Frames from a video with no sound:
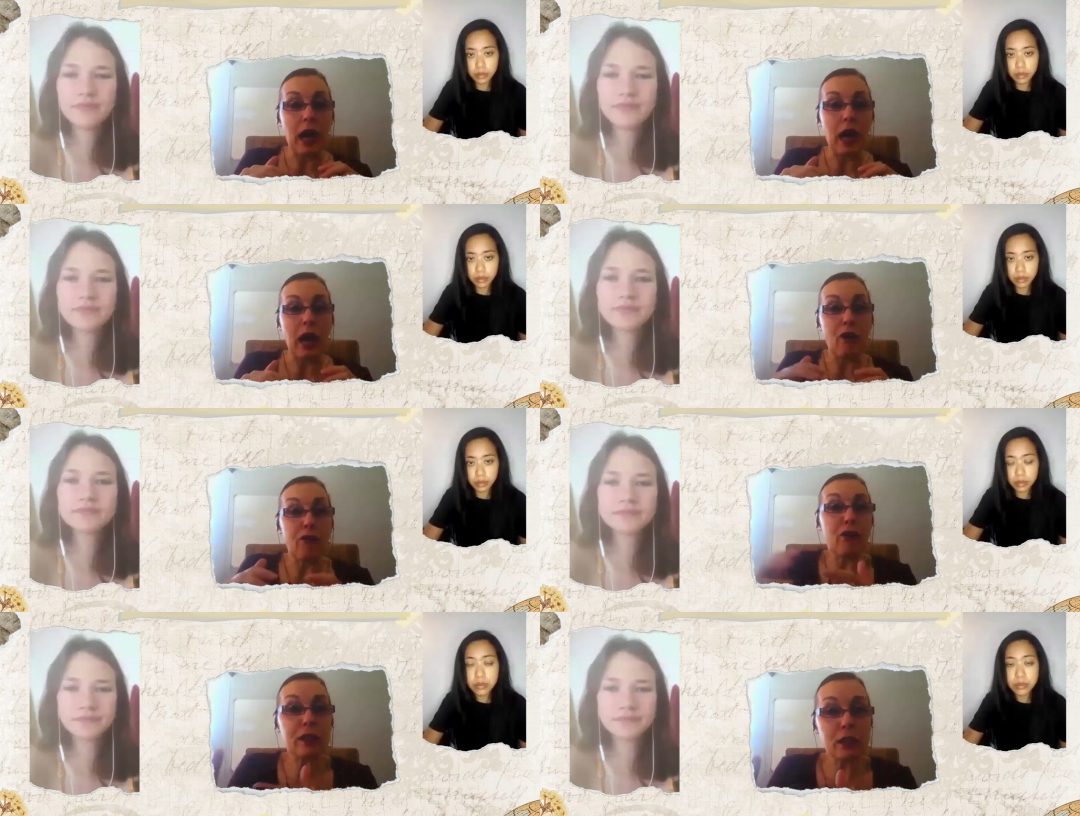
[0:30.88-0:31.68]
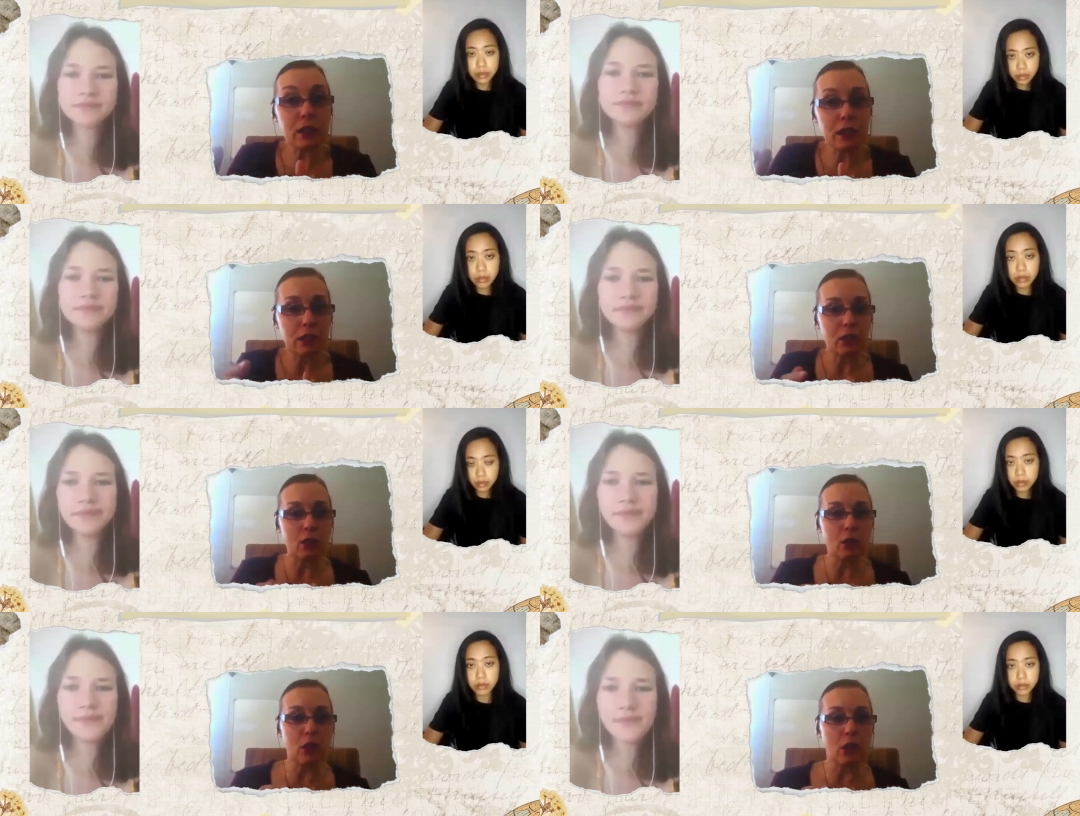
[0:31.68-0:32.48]
Speaker 1: how fast you
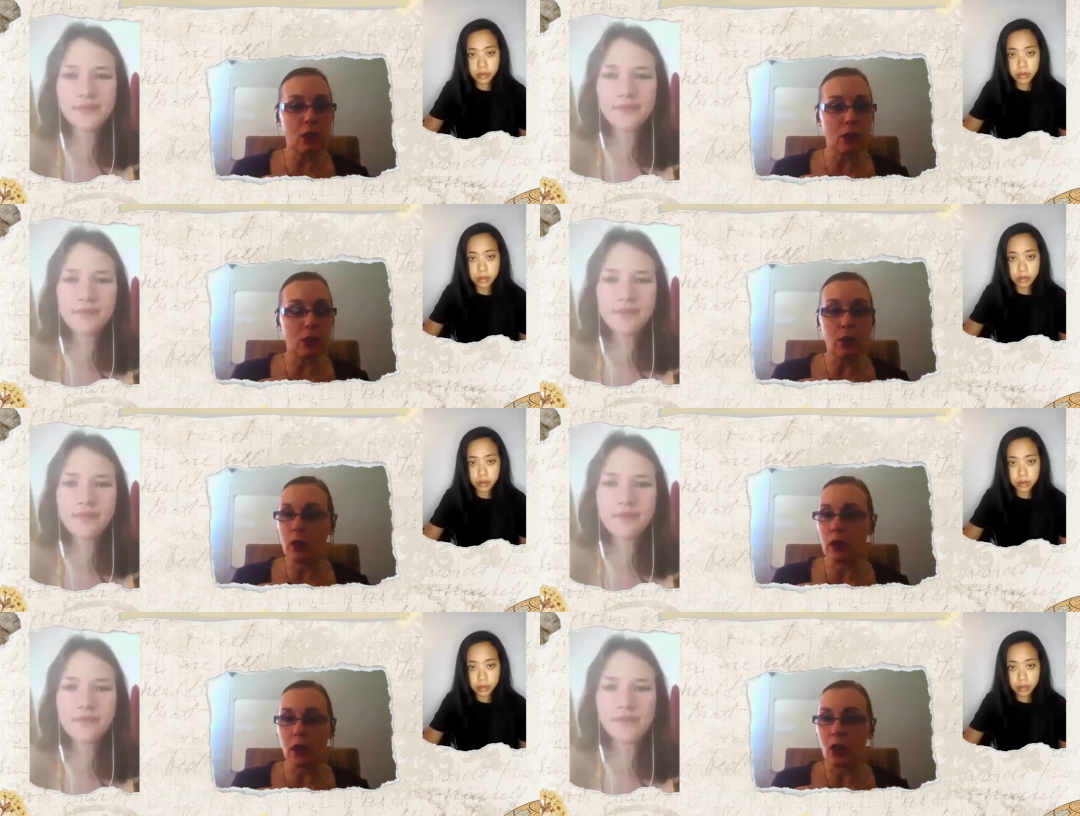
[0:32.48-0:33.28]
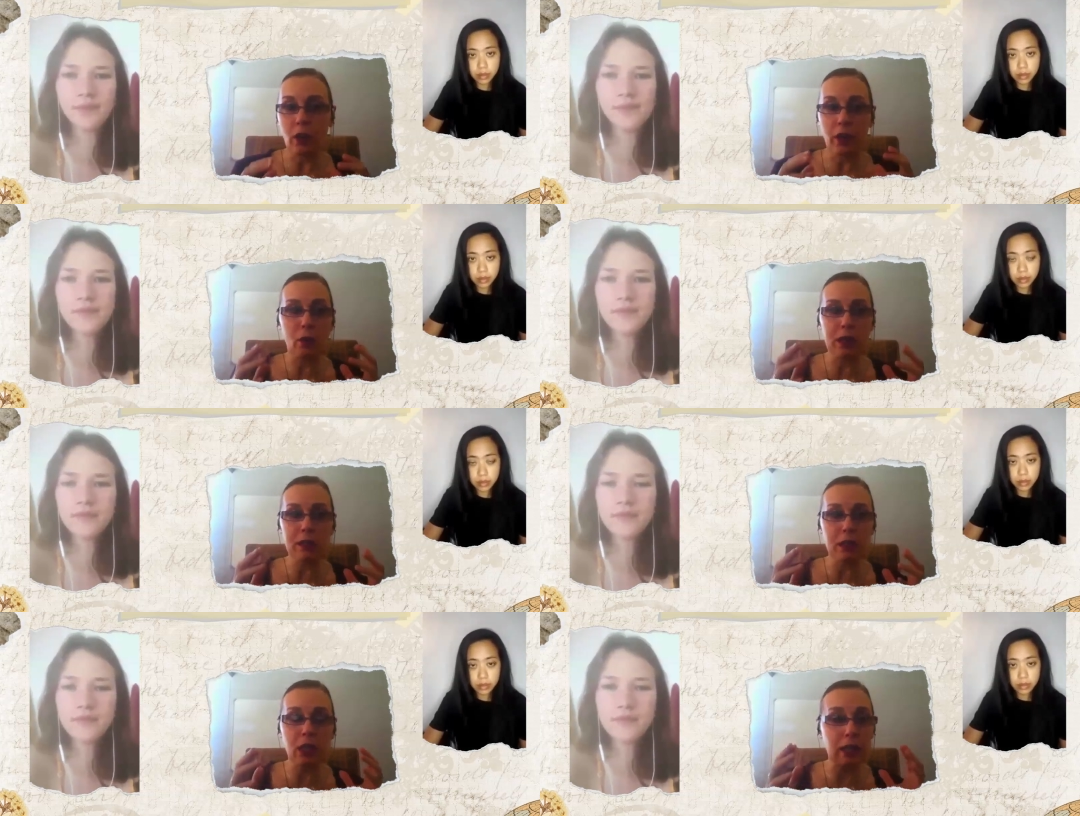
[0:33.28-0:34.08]
go. Otherwise,
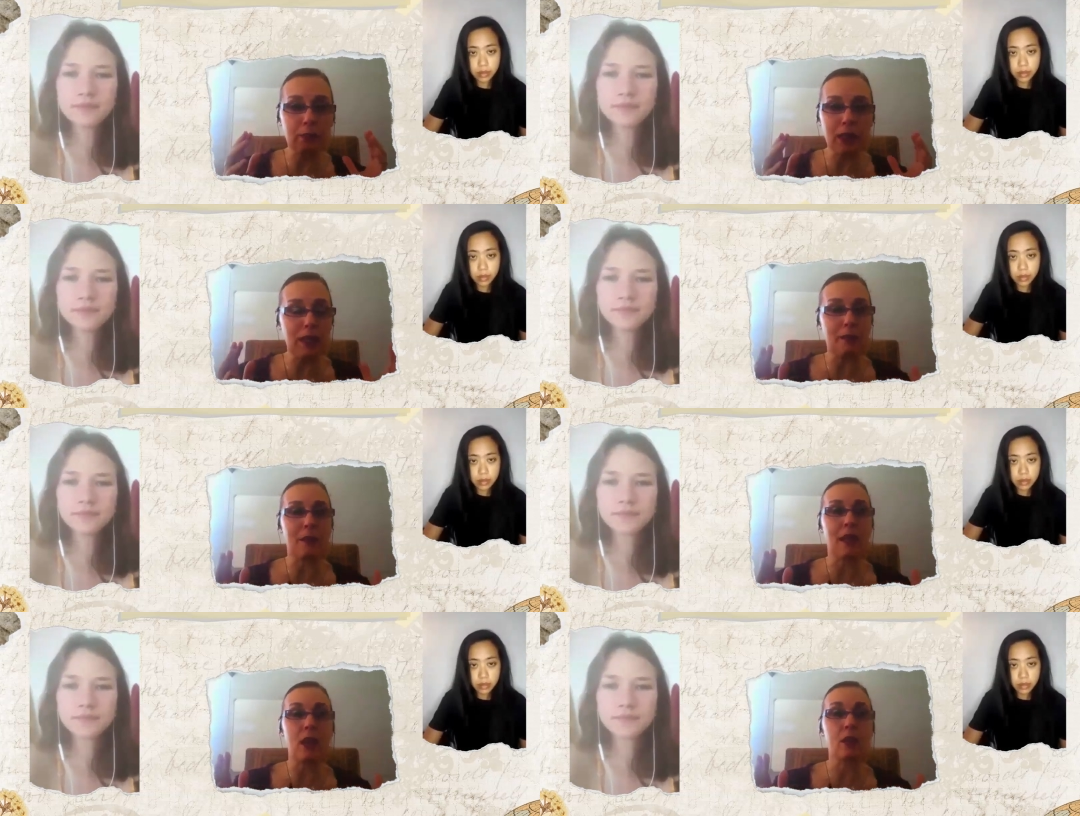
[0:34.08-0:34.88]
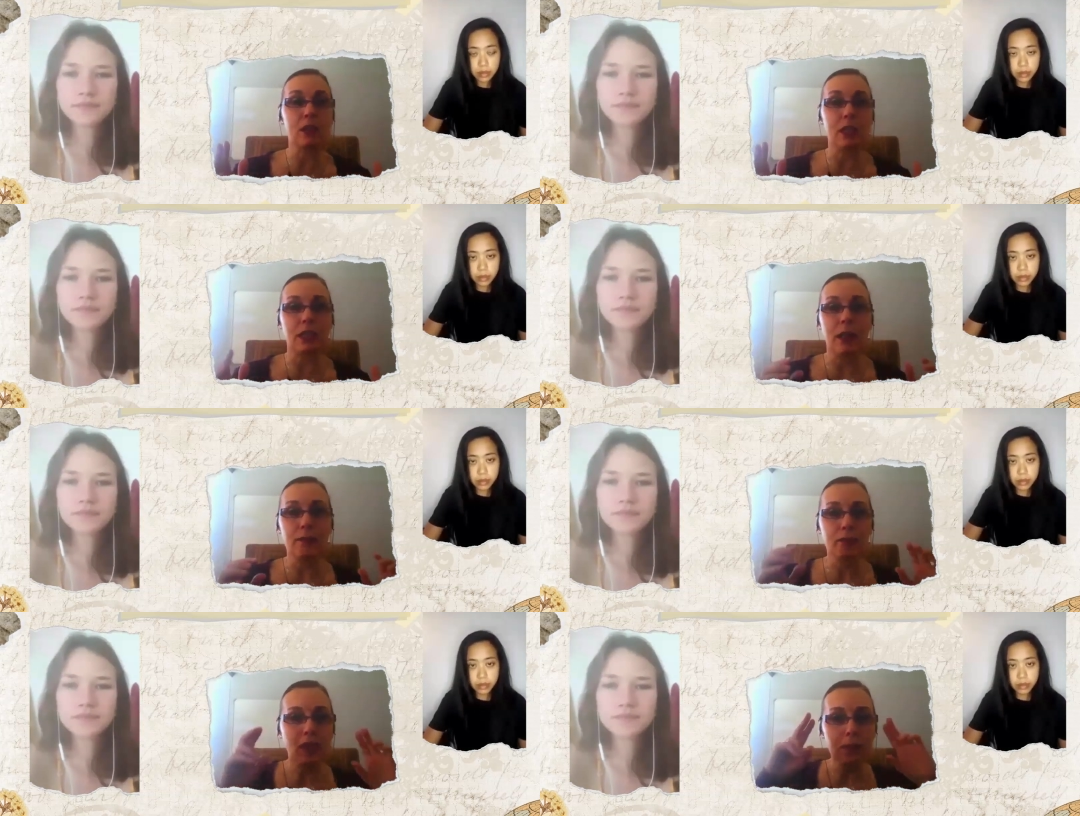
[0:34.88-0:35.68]
it can become chaotic.
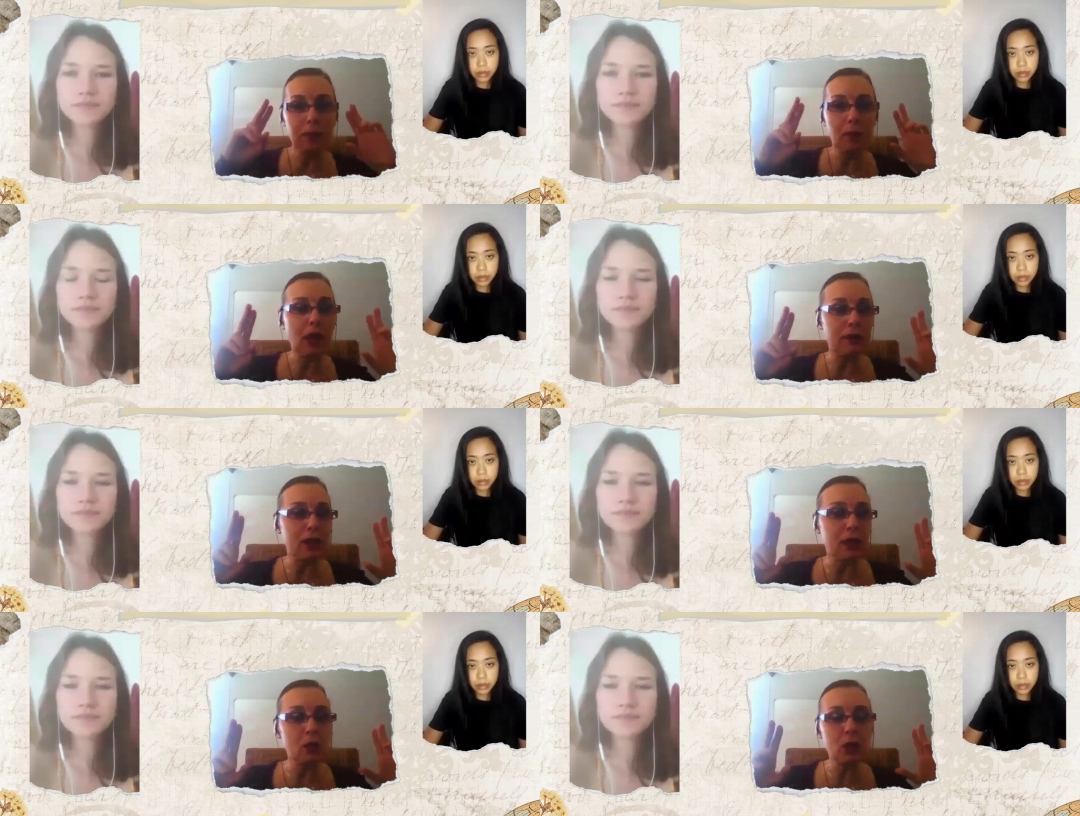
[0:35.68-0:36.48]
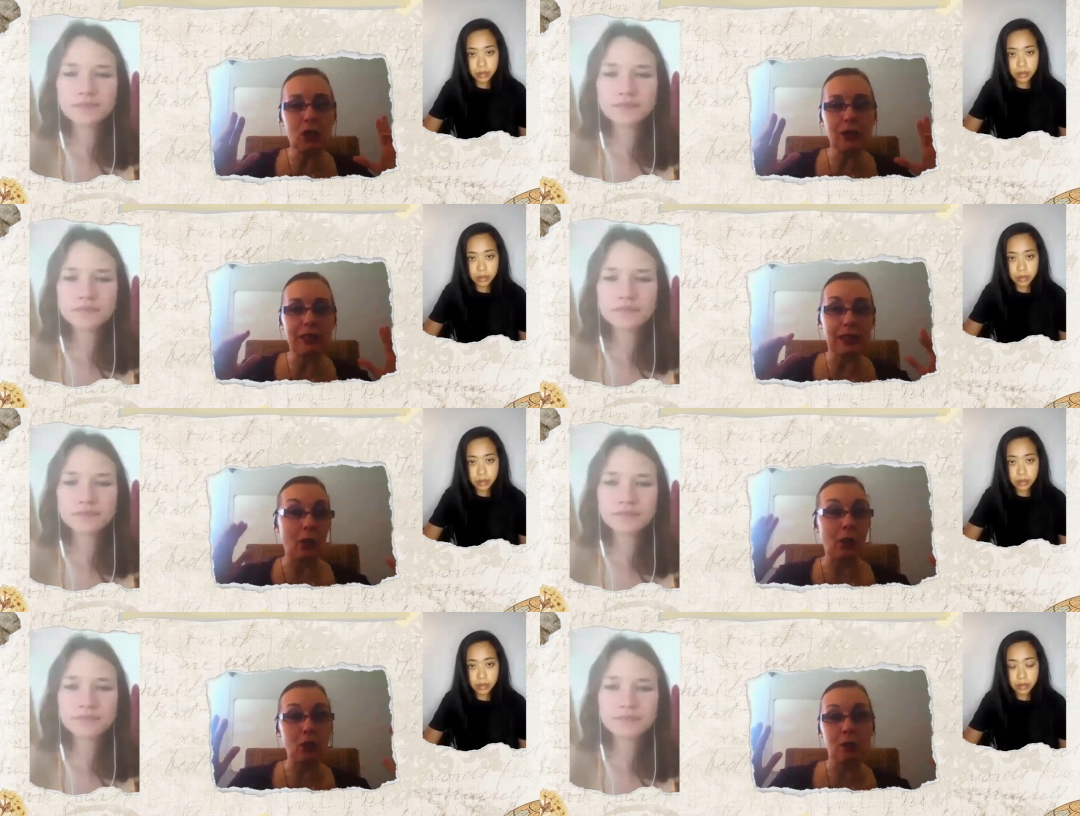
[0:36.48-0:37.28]
People have the illusion that I
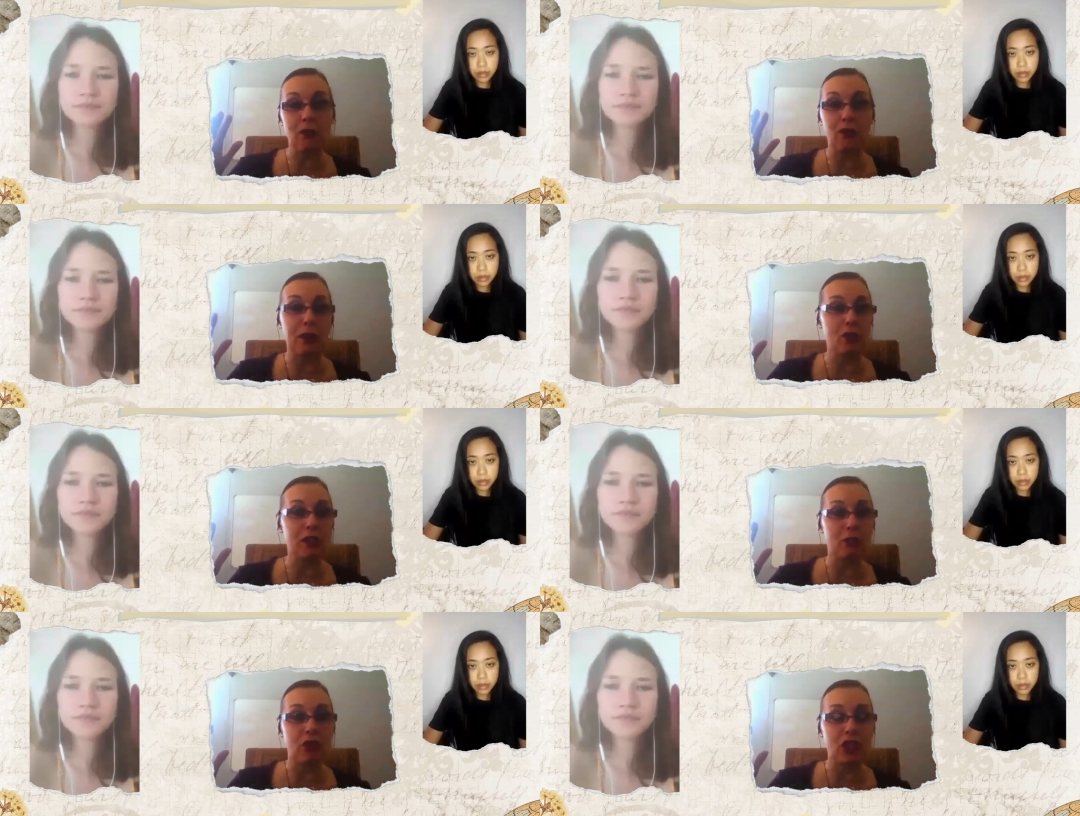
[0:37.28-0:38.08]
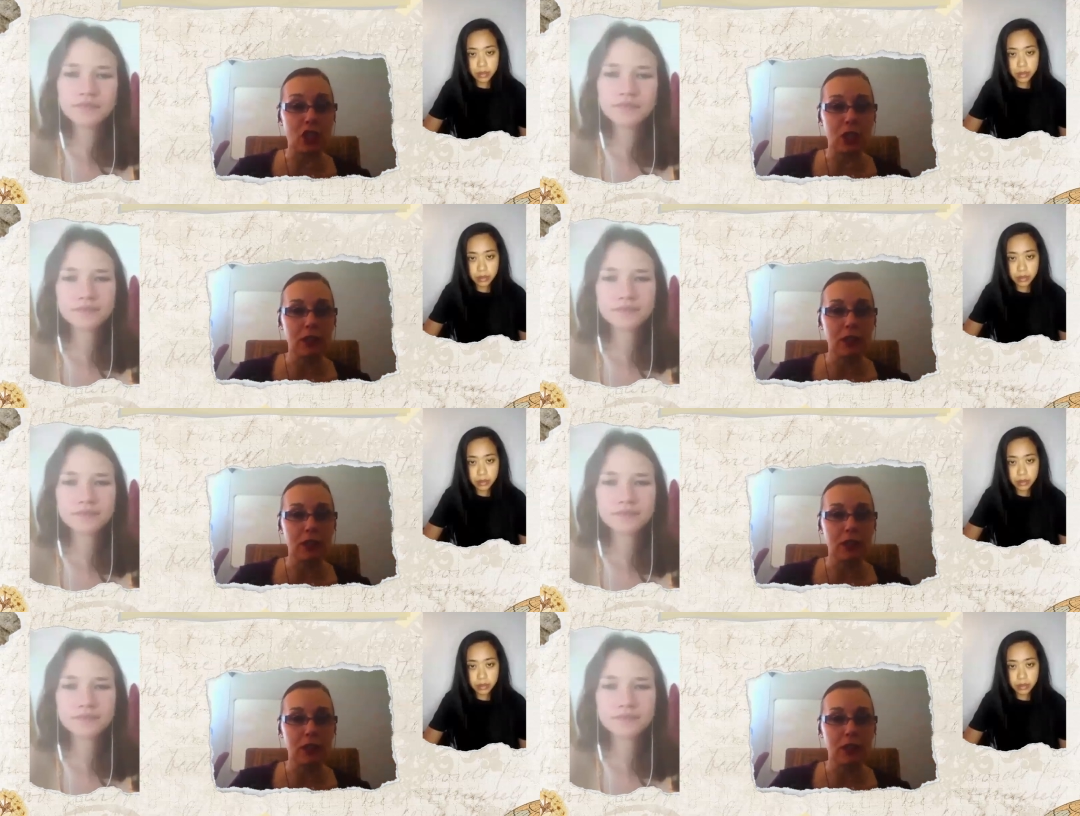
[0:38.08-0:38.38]
want to be famous and rich.